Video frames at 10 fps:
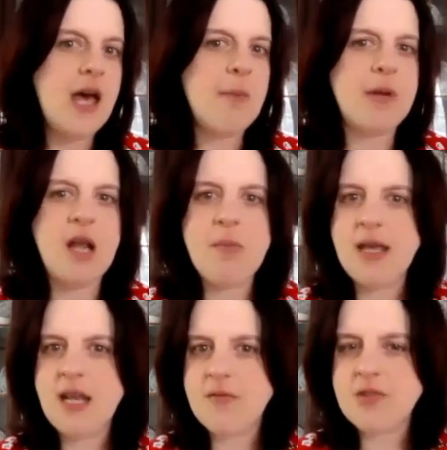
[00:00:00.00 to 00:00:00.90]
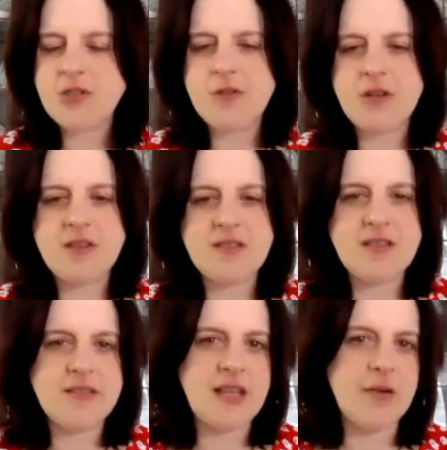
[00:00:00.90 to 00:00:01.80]
But I might have a student that
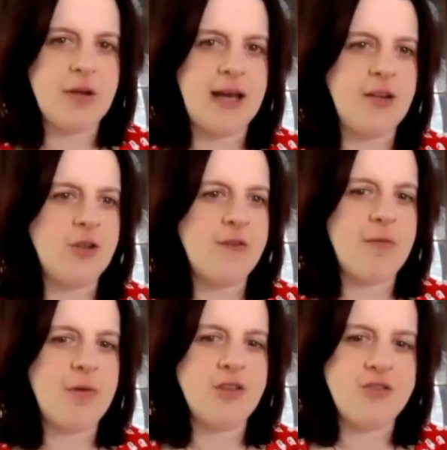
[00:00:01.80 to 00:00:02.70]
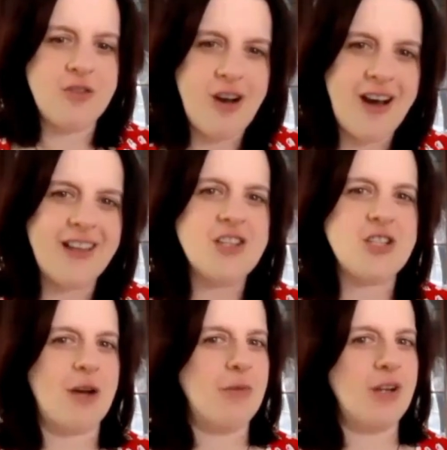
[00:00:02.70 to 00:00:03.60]
says, I, I don't know if I want to do college.
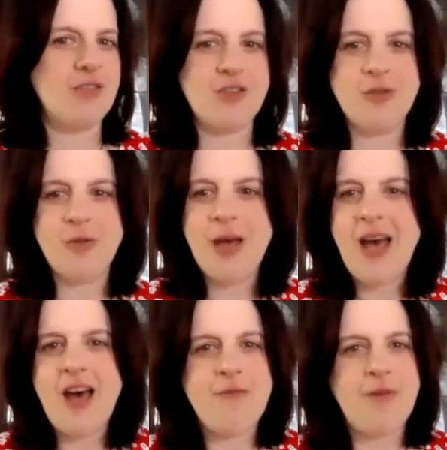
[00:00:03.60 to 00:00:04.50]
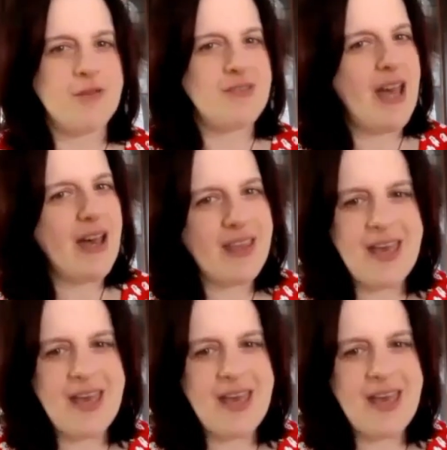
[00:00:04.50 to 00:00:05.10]
I want to do vo-tech tech.